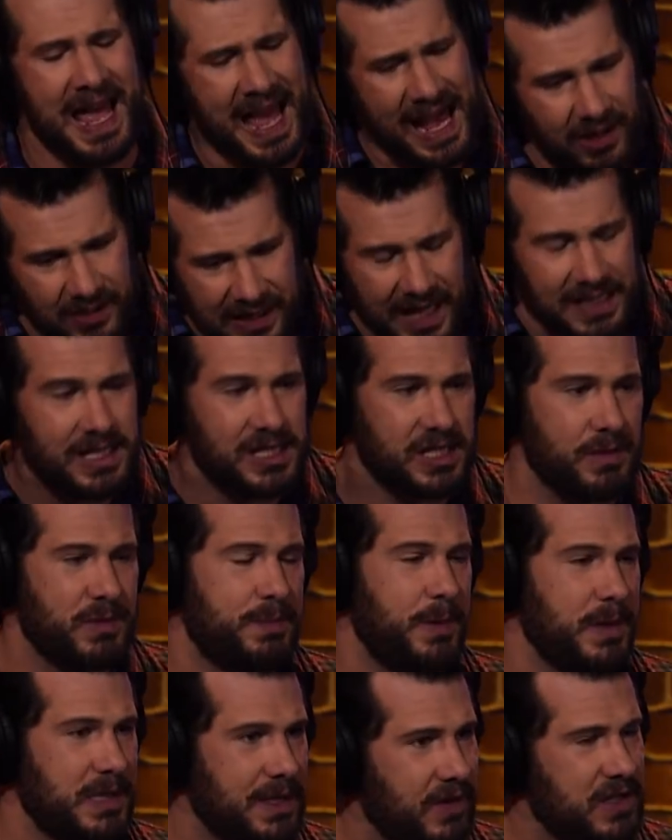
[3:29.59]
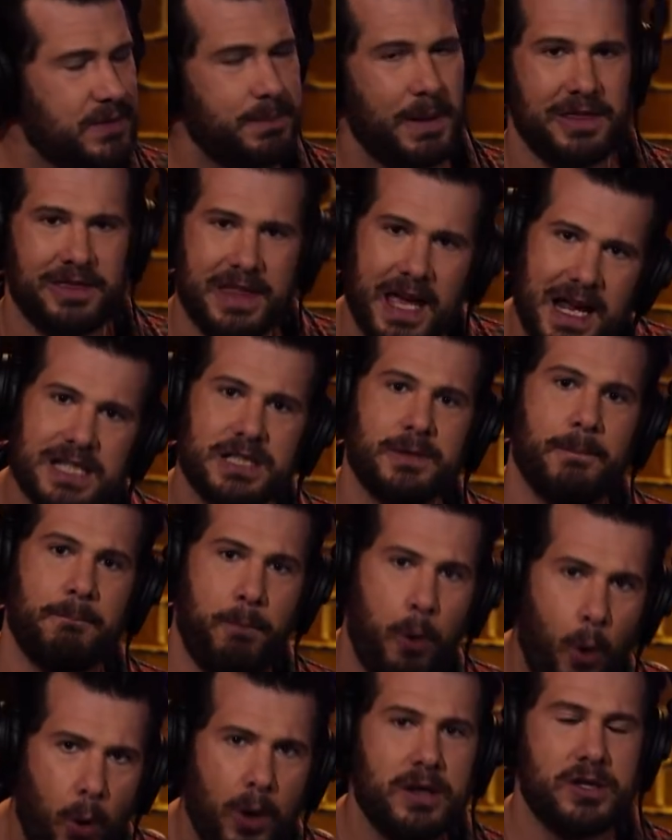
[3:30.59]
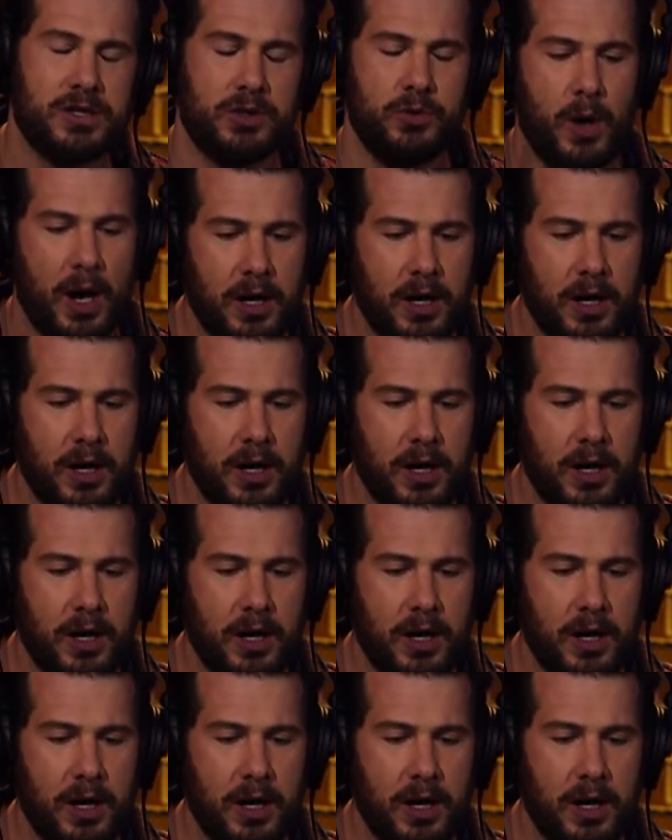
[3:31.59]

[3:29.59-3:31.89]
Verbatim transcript: And I'll get to some specifics, but I think it's important to